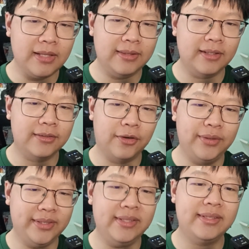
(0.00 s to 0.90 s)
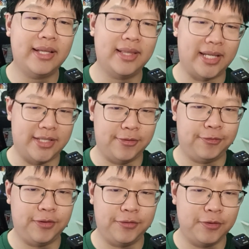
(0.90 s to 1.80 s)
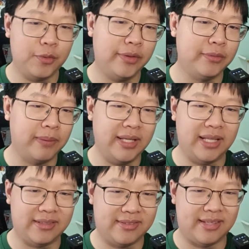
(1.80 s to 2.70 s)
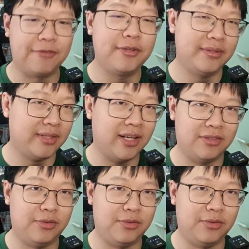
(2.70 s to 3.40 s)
the only thing that like if you want to play like 7 cards